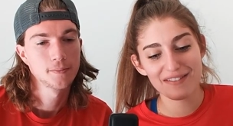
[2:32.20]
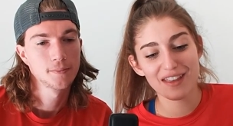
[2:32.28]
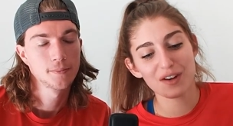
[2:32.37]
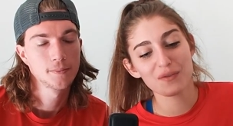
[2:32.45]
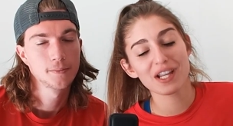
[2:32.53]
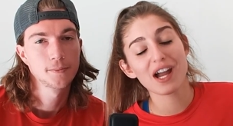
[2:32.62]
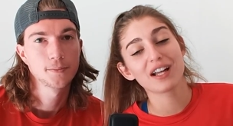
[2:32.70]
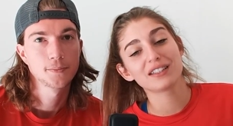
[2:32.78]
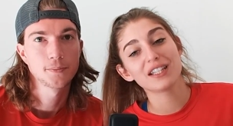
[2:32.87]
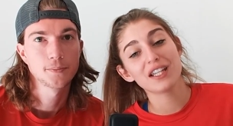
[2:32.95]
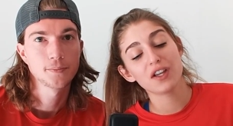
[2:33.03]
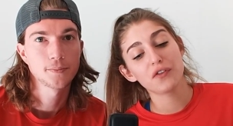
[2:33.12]
Speaker 1: then we
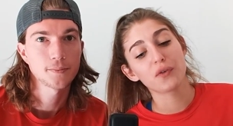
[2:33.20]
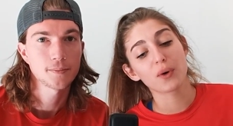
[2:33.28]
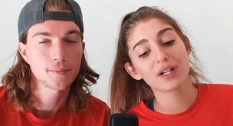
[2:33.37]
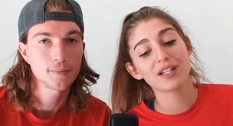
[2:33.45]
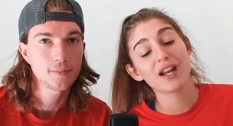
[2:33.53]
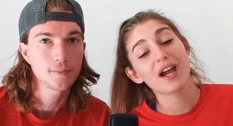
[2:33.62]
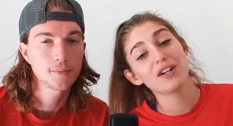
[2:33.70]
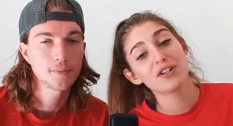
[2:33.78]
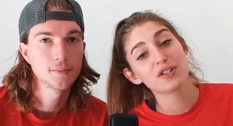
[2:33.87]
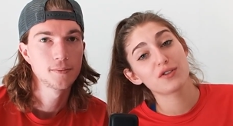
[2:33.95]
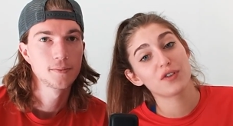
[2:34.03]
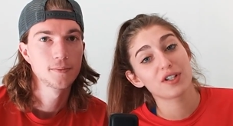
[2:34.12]
got the
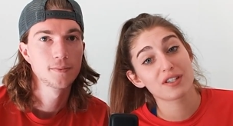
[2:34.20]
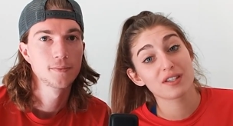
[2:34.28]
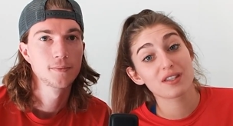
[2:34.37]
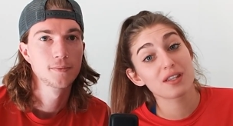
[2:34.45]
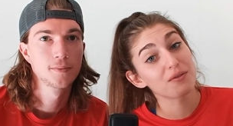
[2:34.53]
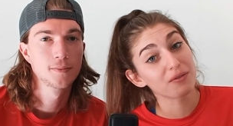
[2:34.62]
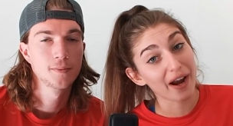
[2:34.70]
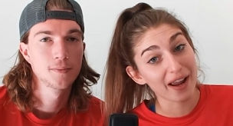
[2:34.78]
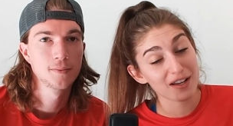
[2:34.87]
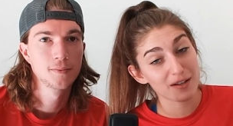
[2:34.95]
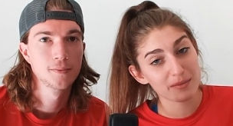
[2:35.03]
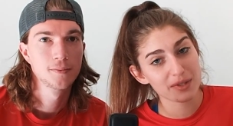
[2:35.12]
forty-niners versus the
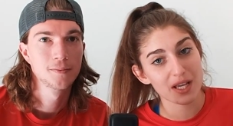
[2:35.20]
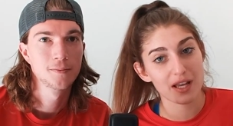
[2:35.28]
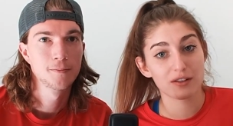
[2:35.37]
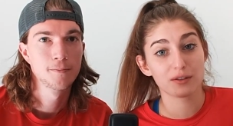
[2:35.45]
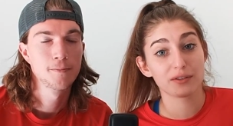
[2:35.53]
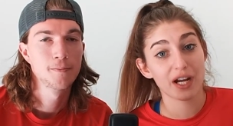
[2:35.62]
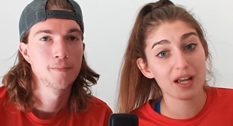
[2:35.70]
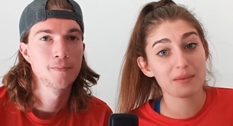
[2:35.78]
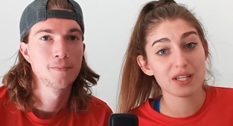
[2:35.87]
Rams, and the Rams